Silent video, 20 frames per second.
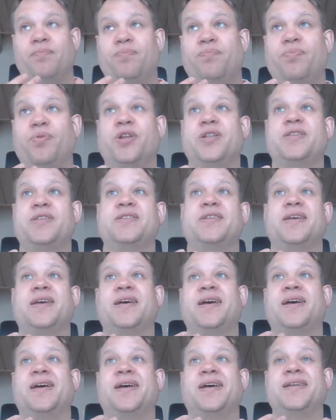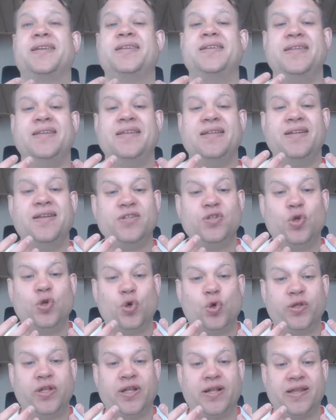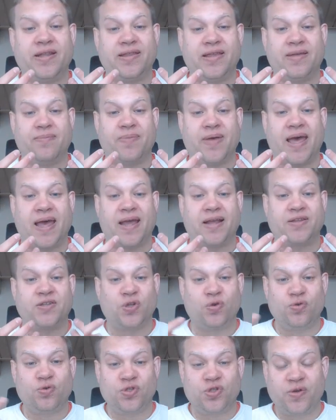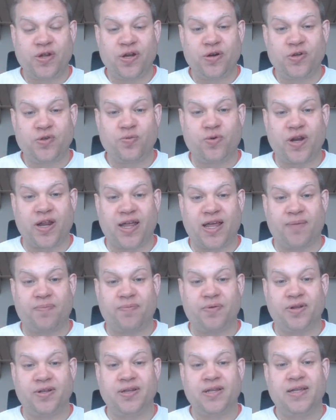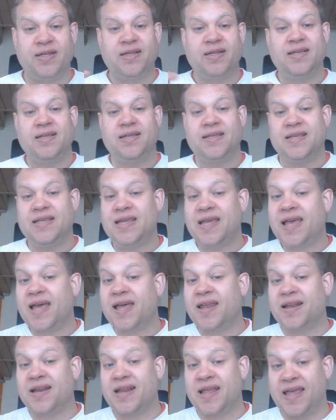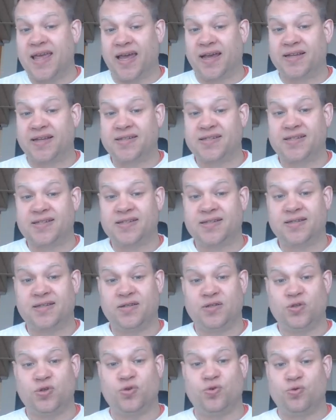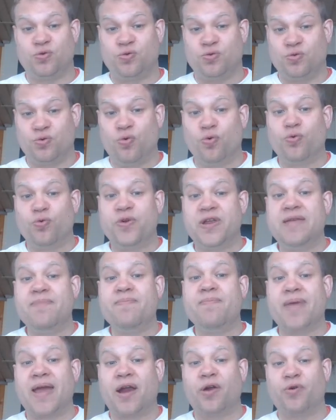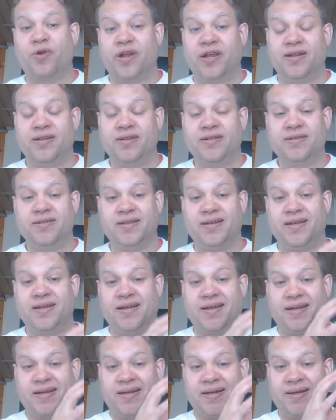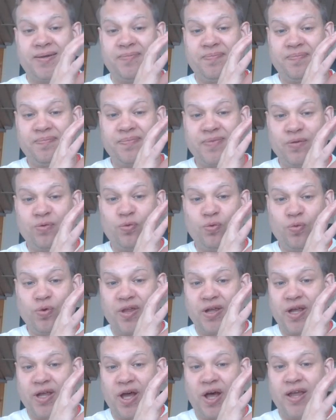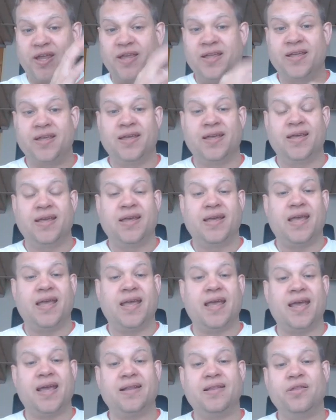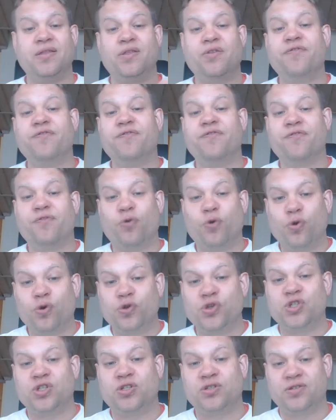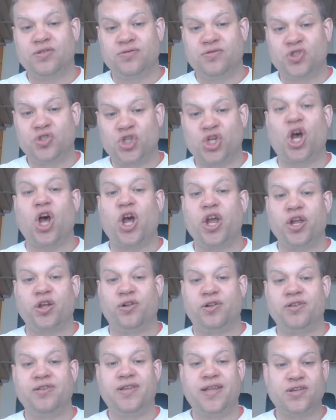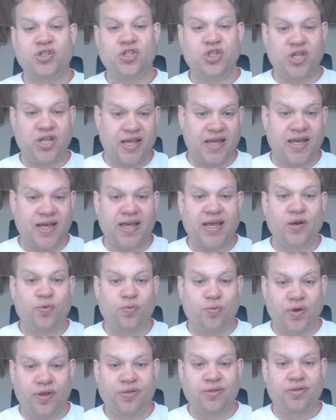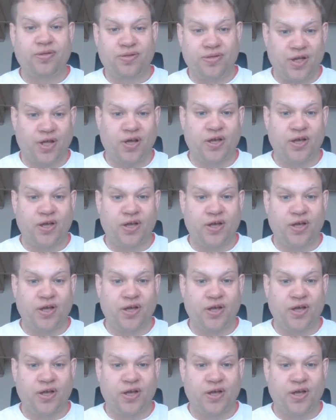But he doesn't hold anything back. So here's what happened. He had an ex who remarried with a guy, and the first child that she had with the